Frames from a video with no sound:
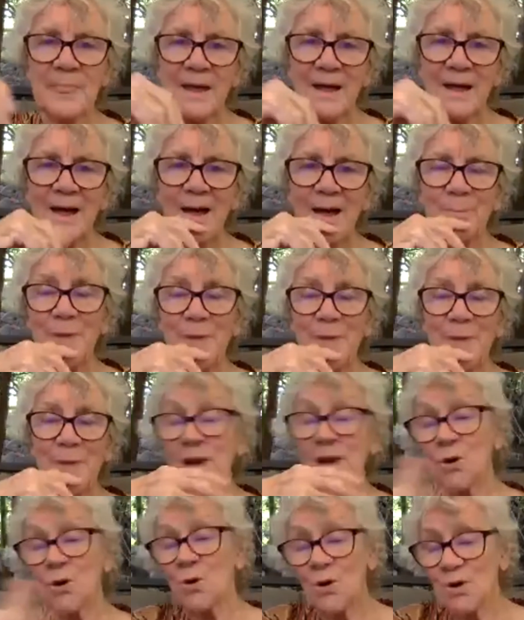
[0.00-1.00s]
and I'll
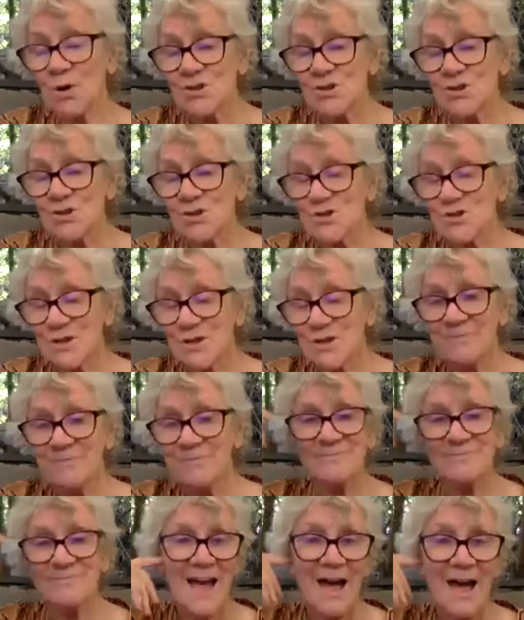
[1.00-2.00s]
call her Judy,
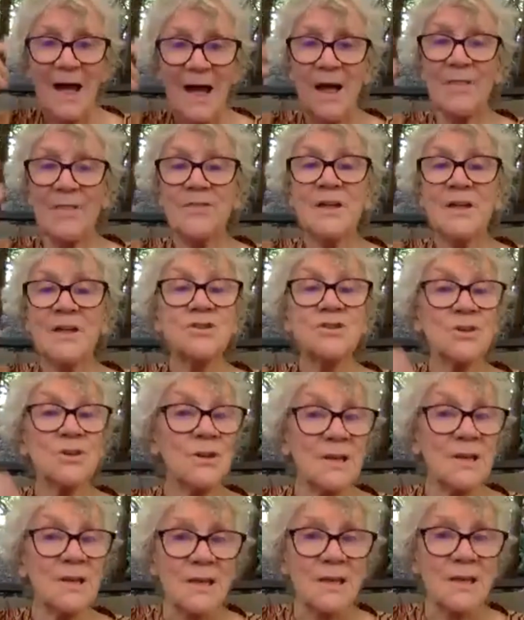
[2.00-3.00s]

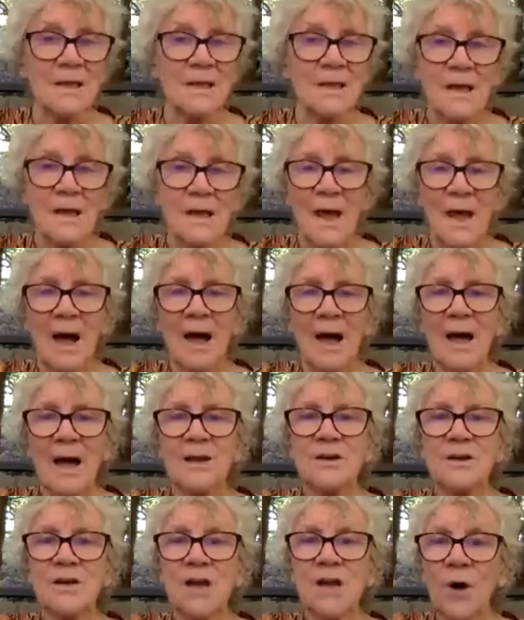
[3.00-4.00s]

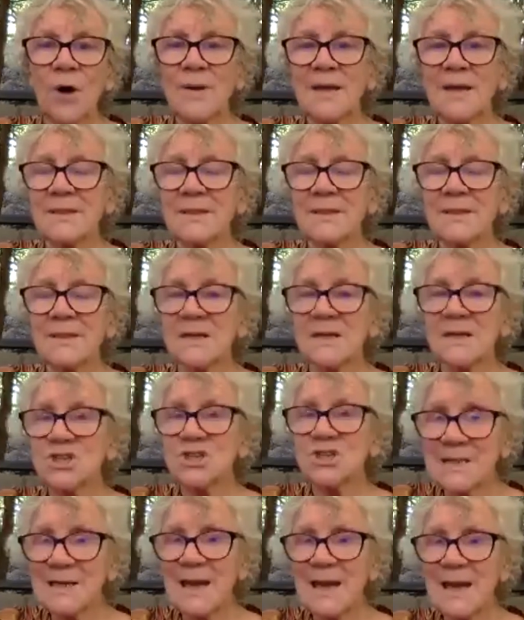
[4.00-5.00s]
knowing that she
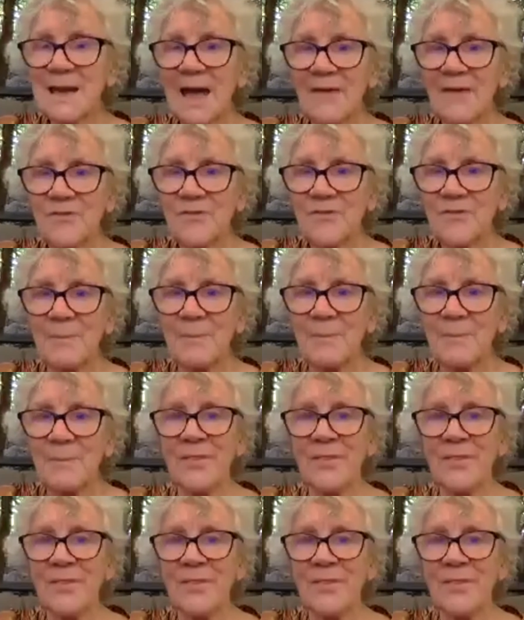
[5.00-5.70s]
didn't have a mother.